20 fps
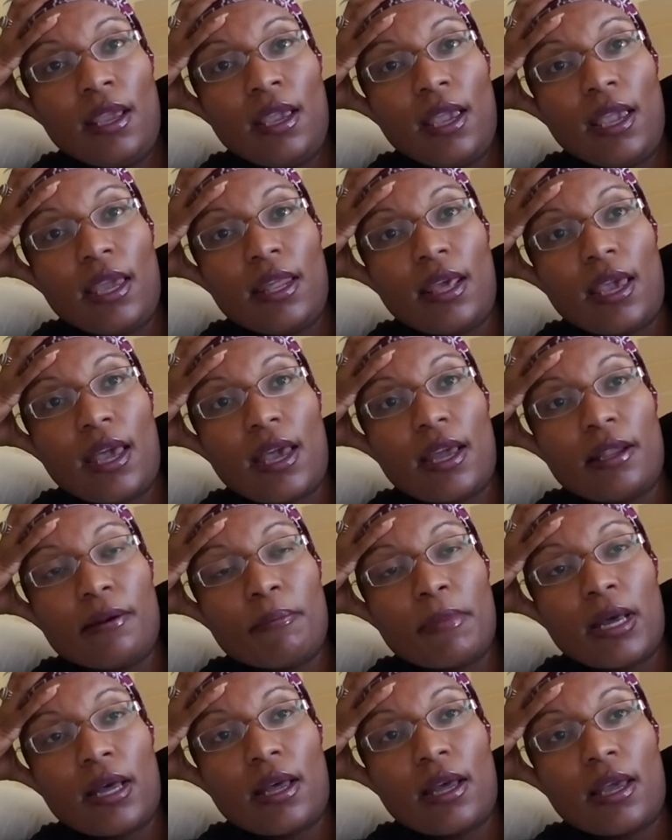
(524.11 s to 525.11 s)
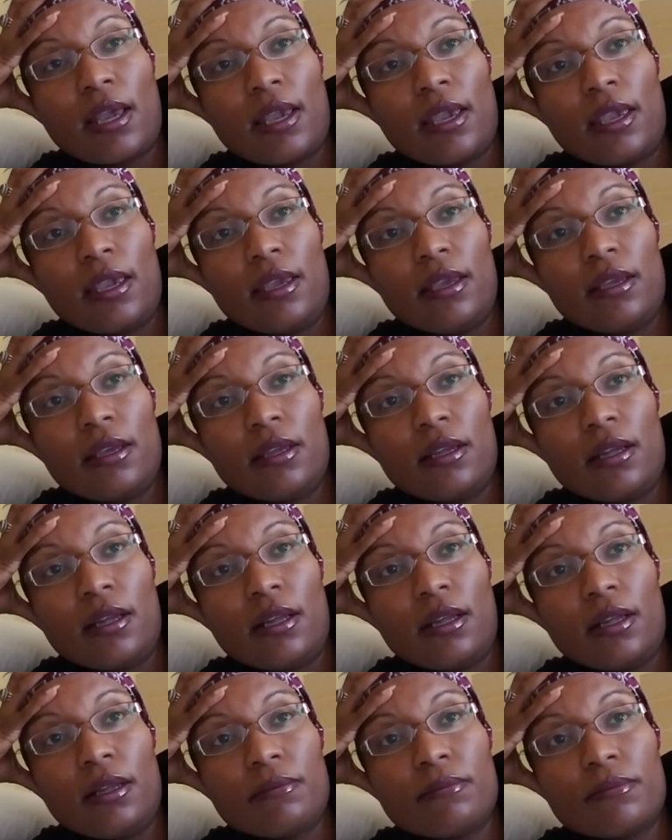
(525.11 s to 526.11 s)
and had my
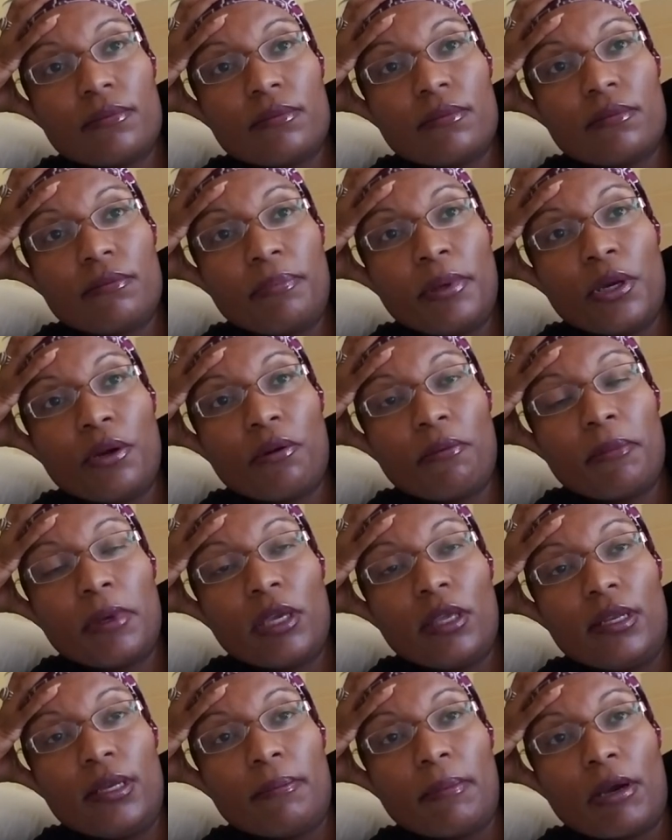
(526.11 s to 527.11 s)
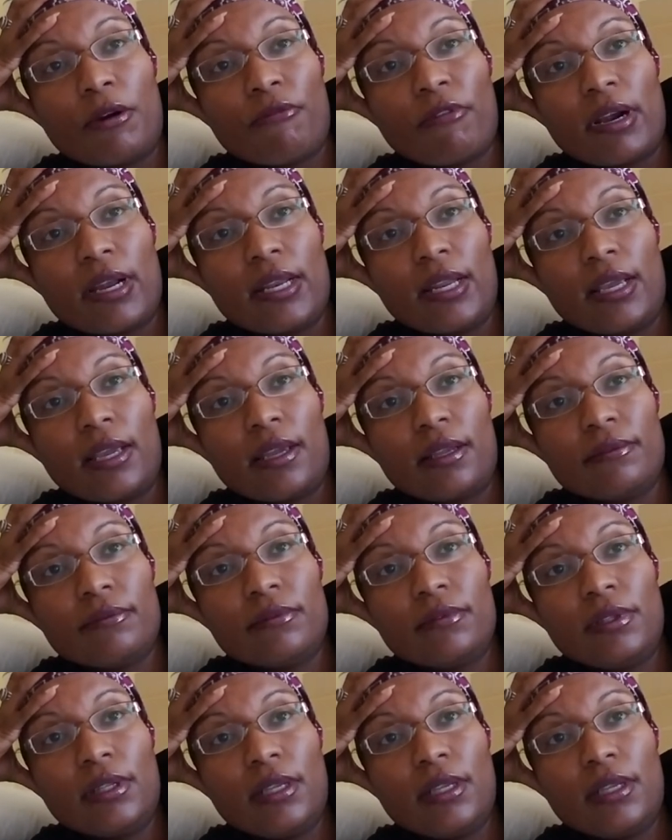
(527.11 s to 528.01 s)
pyramid in my right hand.